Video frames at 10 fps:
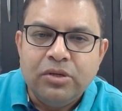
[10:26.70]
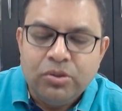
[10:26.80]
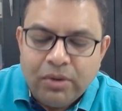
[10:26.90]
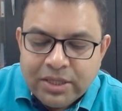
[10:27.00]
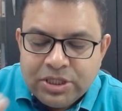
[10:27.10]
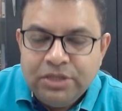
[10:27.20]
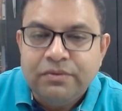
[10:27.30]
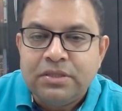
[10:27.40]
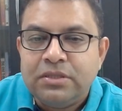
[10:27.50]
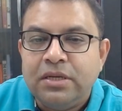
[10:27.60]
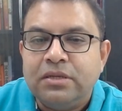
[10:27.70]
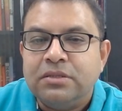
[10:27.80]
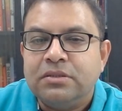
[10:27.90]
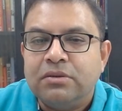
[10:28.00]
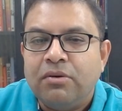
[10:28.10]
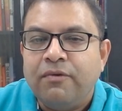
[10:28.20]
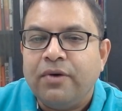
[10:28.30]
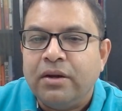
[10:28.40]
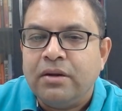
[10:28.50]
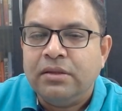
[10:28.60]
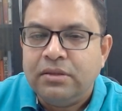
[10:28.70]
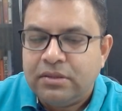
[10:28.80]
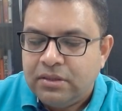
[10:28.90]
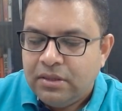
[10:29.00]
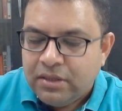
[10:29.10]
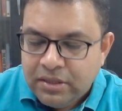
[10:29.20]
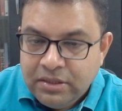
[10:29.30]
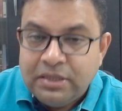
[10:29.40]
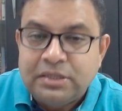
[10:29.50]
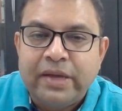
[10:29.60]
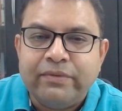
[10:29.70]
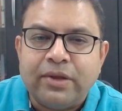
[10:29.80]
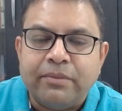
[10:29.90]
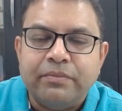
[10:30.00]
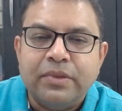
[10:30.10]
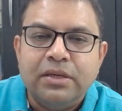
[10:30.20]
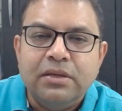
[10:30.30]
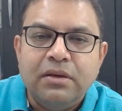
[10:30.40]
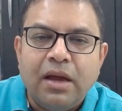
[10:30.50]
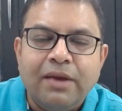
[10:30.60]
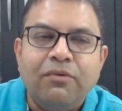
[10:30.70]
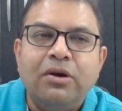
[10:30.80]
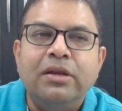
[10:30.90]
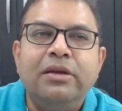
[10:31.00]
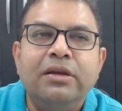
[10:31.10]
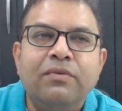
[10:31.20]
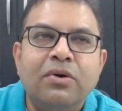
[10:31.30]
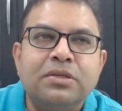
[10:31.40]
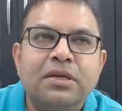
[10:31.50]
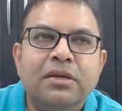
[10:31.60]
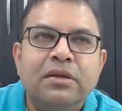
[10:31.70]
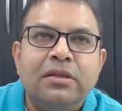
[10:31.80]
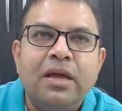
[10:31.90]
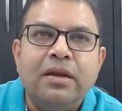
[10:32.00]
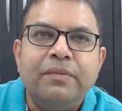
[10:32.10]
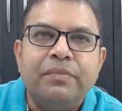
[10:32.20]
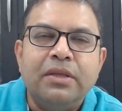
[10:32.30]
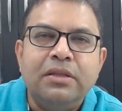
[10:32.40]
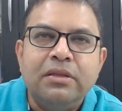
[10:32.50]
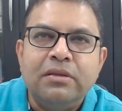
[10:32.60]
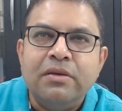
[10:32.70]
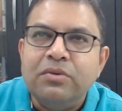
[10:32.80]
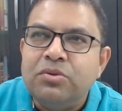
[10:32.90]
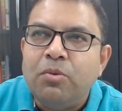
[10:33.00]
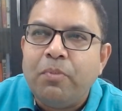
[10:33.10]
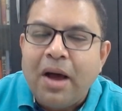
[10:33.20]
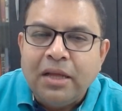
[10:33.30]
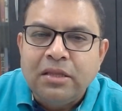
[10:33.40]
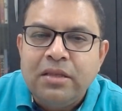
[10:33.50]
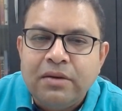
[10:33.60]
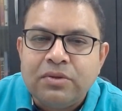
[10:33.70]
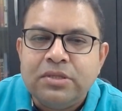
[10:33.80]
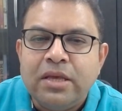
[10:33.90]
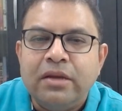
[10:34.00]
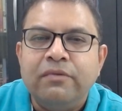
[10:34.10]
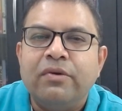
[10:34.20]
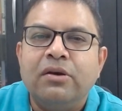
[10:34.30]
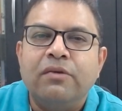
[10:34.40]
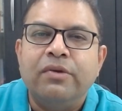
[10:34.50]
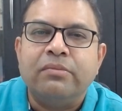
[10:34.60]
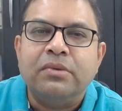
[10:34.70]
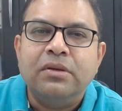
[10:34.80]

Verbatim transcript: to achieve the status of arahant in this lifetime. And what he did was that there was no path that was there in front of him.